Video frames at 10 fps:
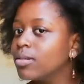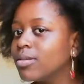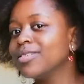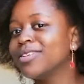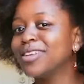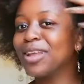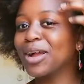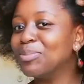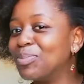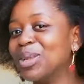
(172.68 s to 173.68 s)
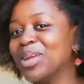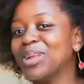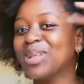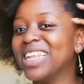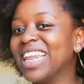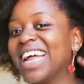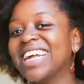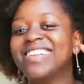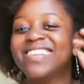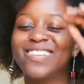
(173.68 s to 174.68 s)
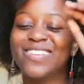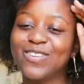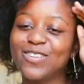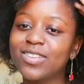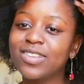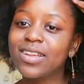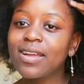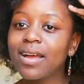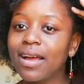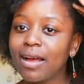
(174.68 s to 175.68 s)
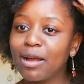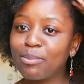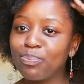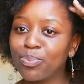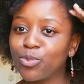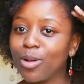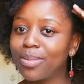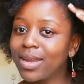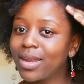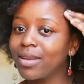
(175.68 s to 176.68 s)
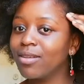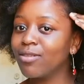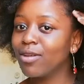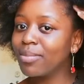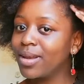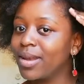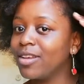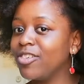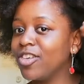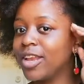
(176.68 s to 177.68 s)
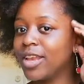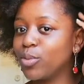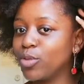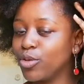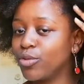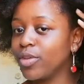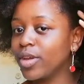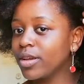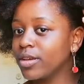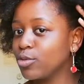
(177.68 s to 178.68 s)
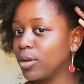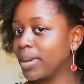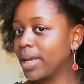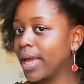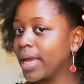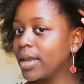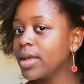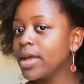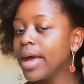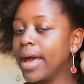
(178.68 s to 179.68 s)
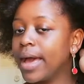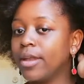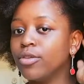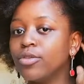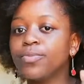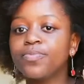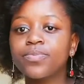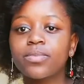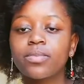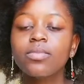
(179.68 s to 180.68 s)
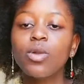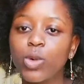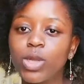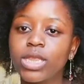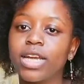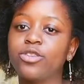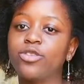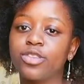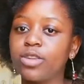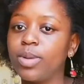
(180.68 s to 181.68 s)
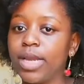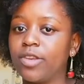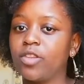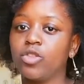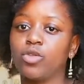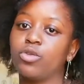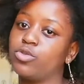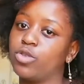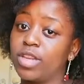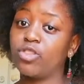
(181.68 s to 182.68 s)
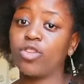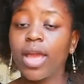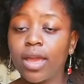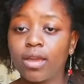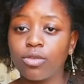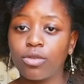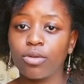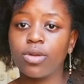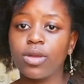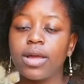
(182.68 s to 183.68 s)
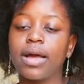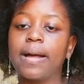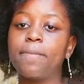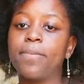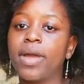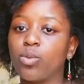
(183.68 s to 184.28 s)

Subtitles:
like I'm putting it on the lines, just rub it in gently with your fingers, rub it in, and with that you're stimulating the growth so that your hair can grow. And one